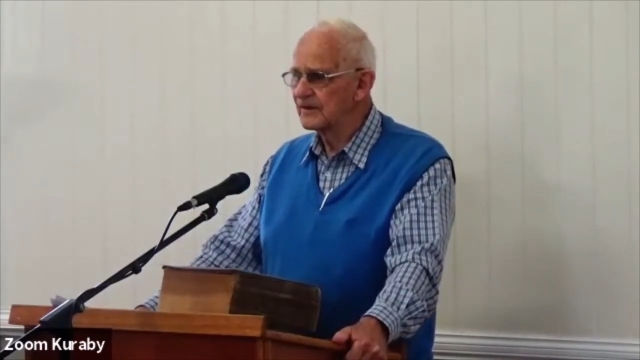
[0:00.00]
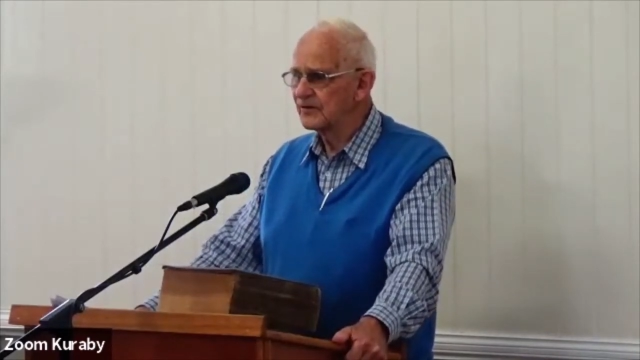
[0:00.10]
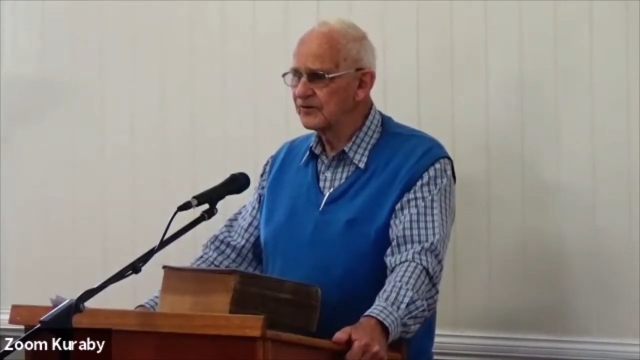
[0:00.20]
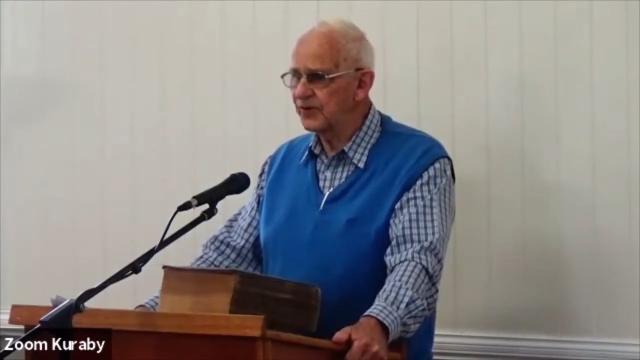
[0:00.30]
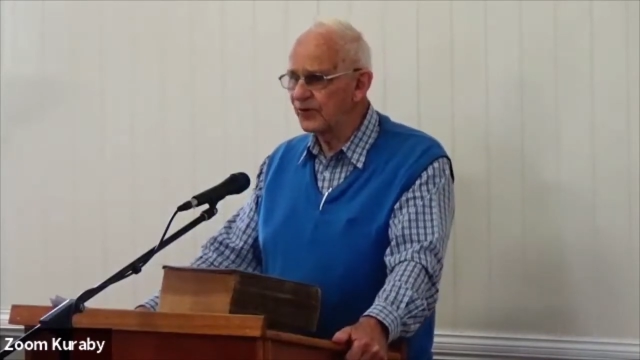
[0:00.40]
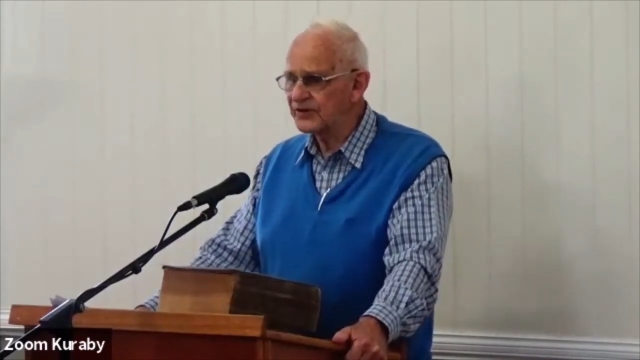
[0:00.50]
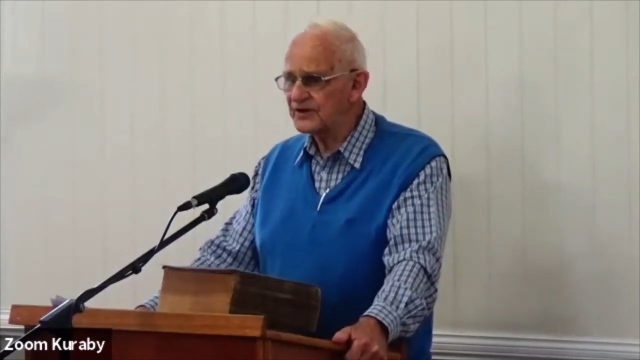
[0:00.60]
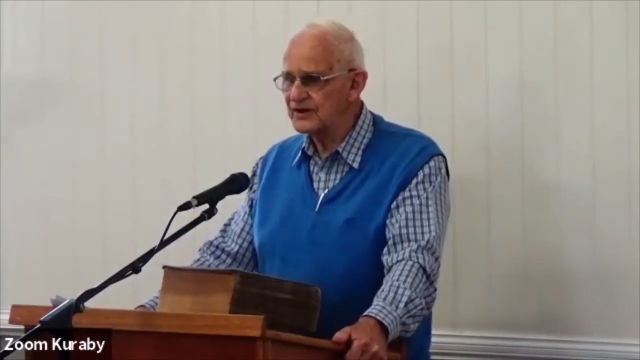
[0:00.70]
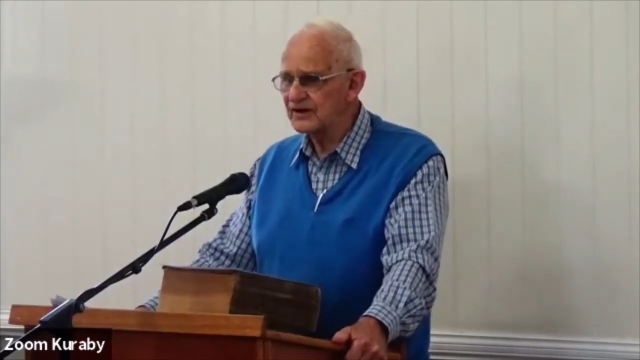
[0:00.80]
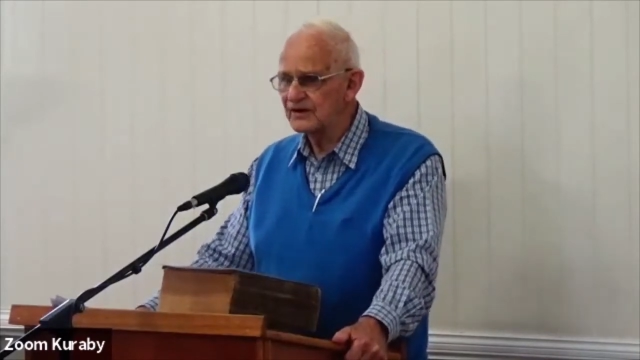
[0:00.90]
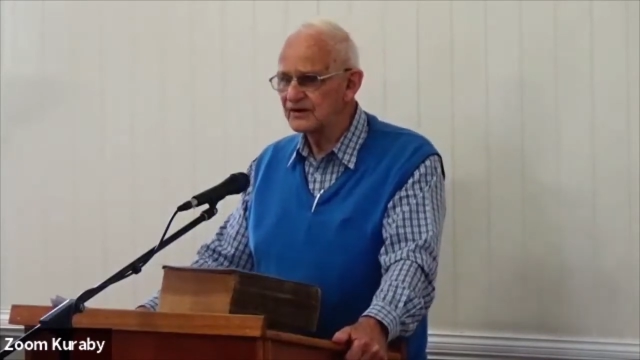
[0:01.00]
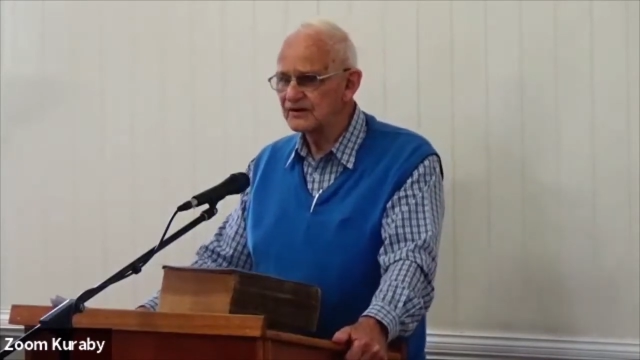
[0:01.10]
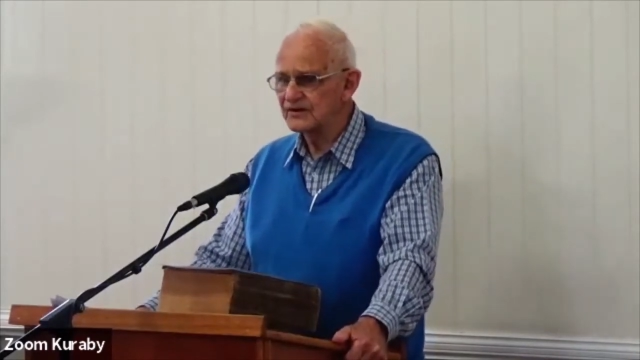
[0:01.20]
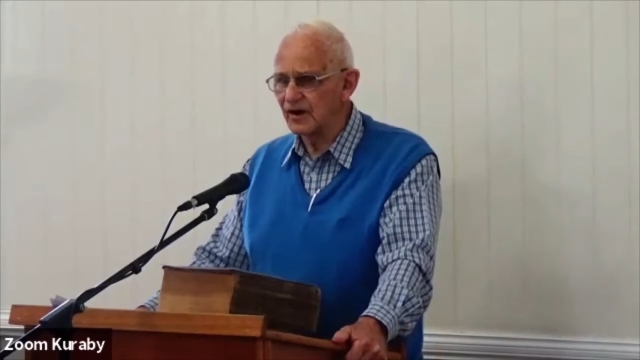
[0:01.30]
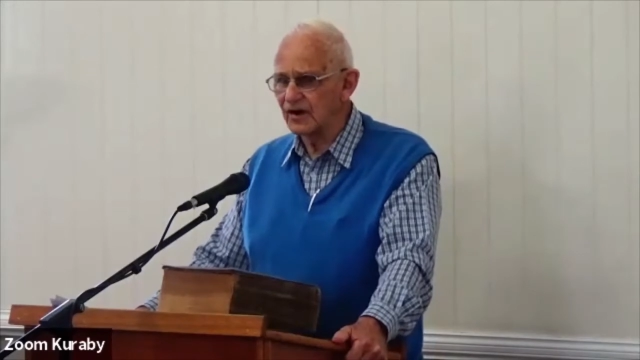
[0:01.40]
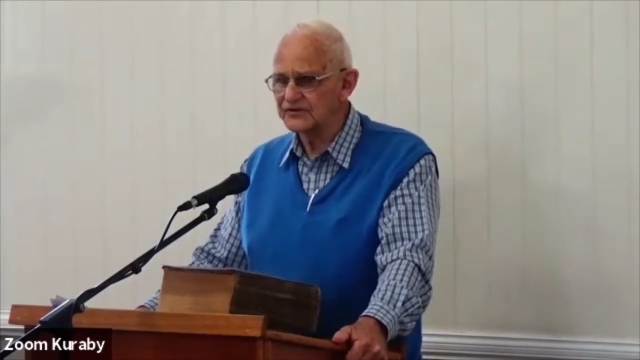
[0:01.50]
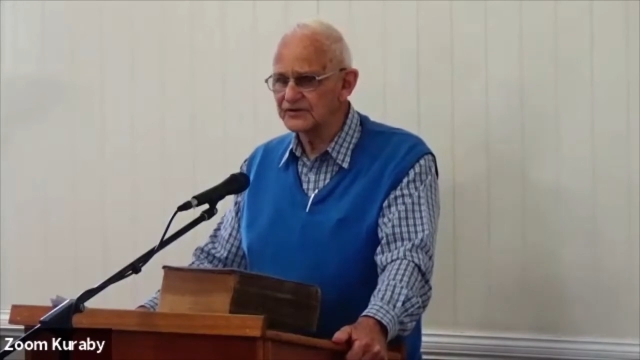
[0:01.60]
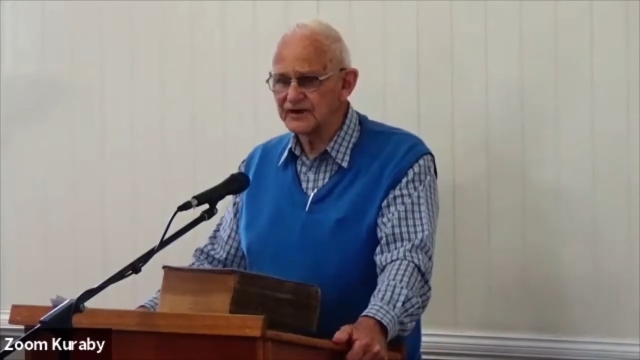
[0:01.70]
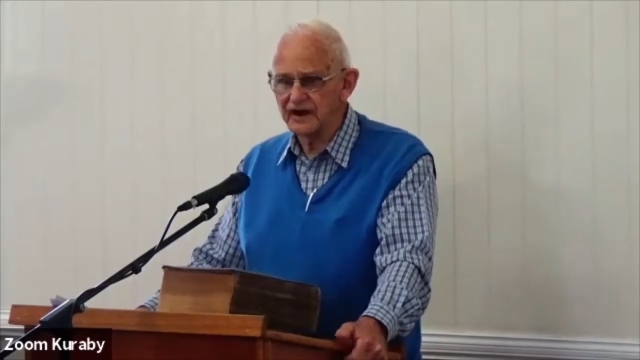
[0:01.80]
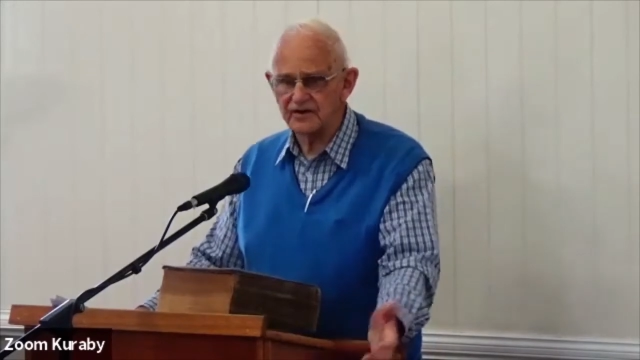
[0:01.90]
$40,
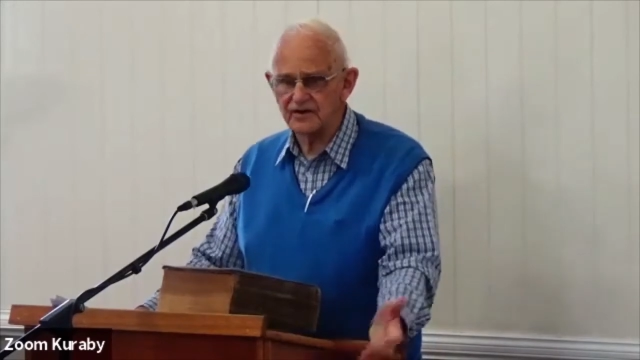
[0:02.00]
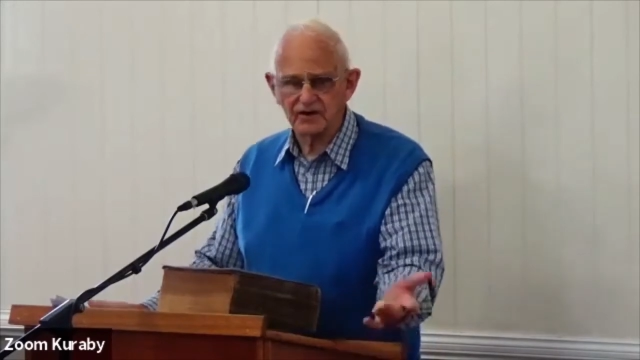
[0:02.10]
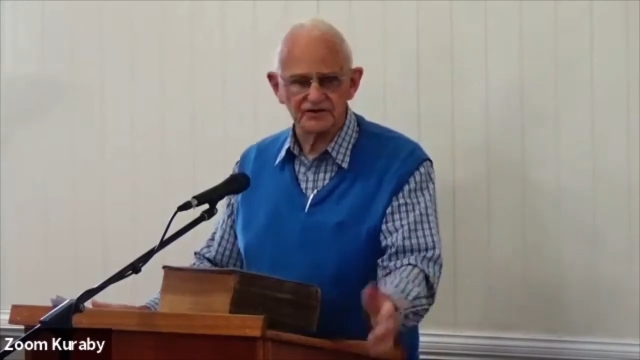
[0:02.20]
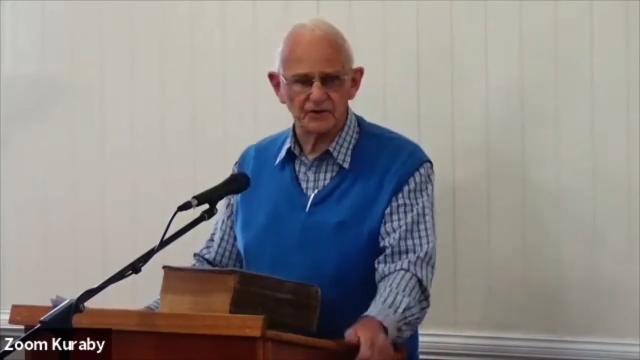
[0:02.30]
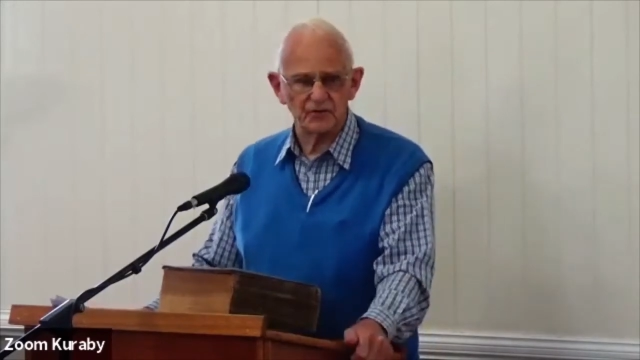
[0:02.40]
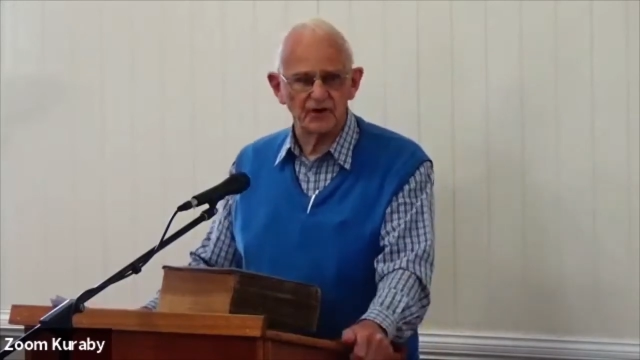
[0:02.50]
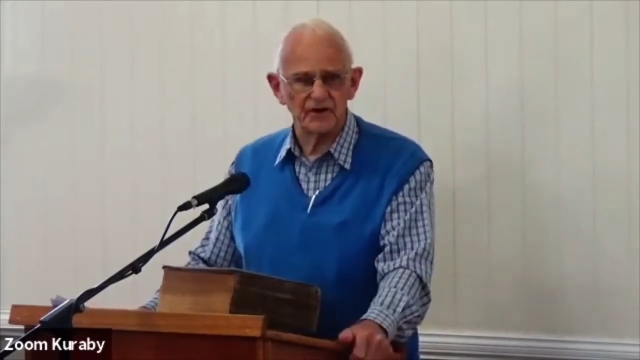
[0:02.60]
$10 a week.